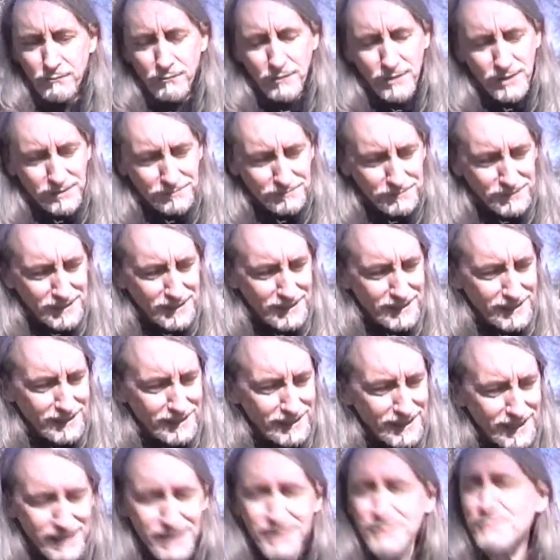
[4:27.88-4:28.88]
Well,
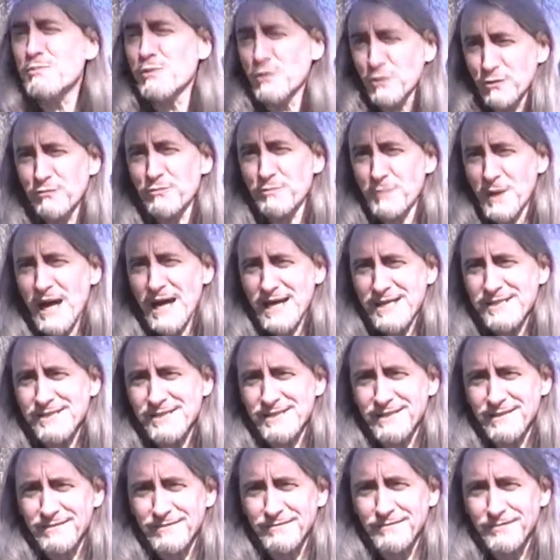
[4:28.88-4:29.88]
that's proof
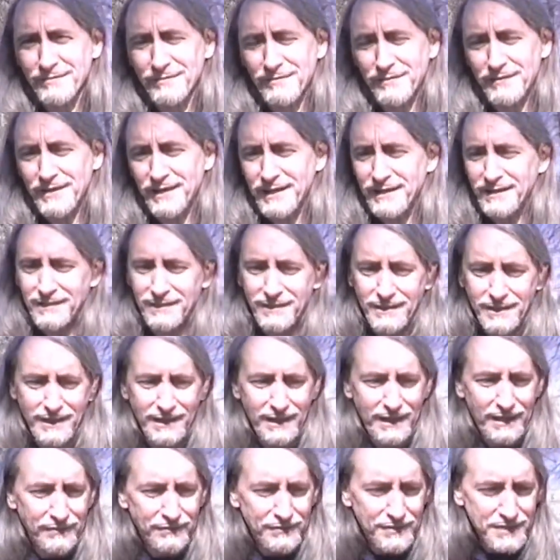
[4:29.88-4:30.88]
positive that
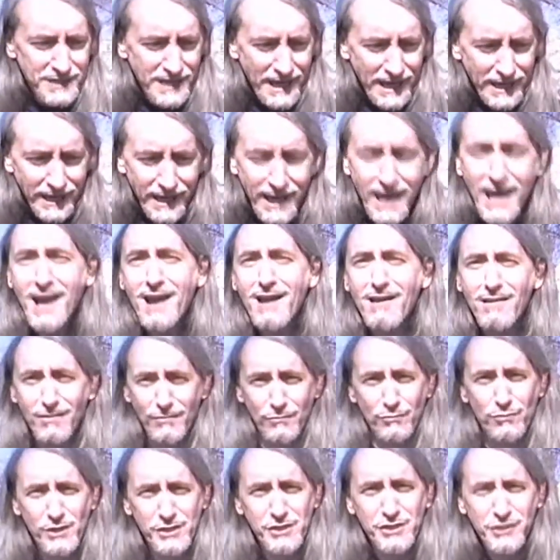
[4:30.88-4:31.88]
if you take care
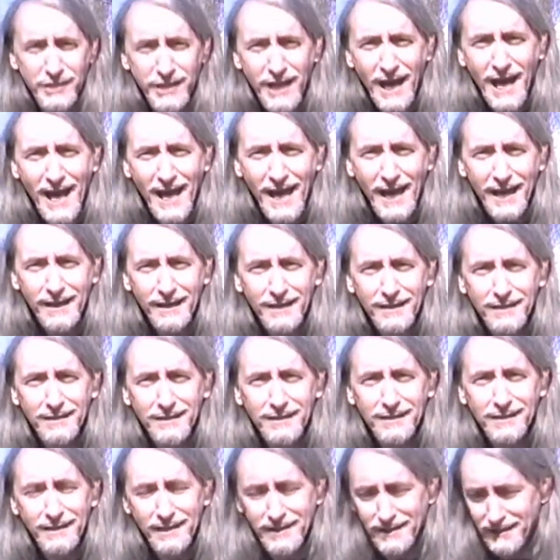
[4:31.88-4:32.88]
of what you got
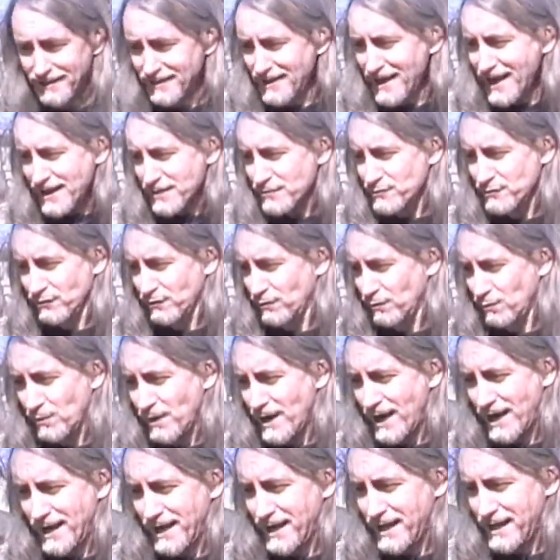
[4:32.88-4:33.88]
in a natural
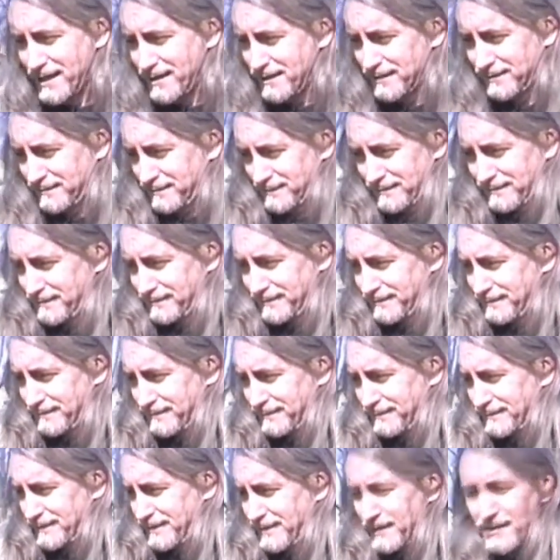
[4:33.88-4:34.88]
way,
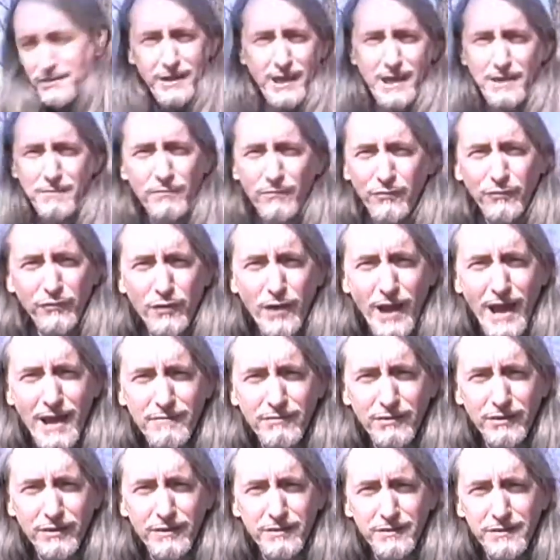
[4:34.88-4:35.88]
you keep them
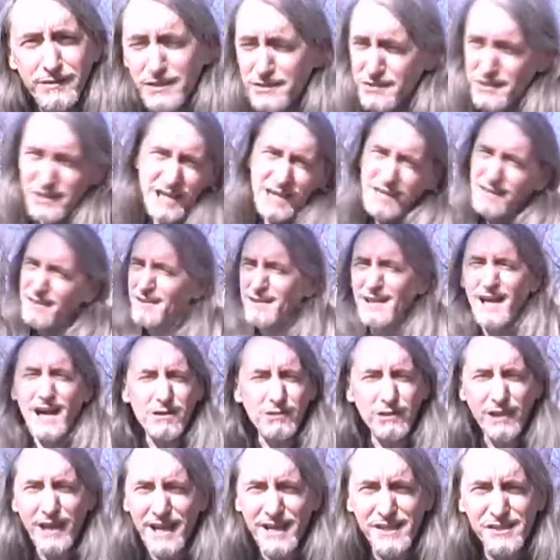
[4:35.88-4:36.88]
forever. Your teeth will
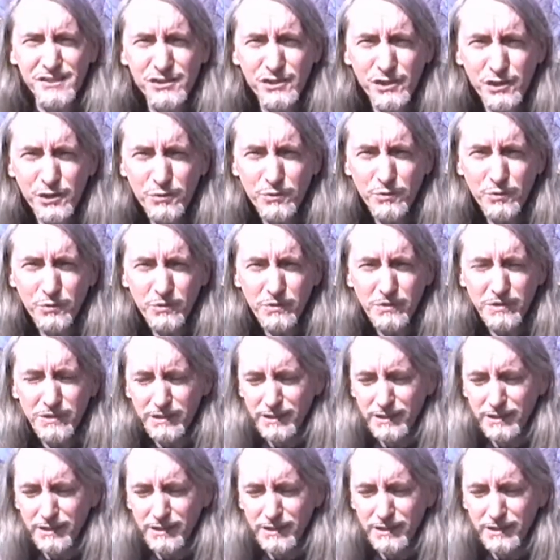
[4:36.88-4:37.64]
outlast you.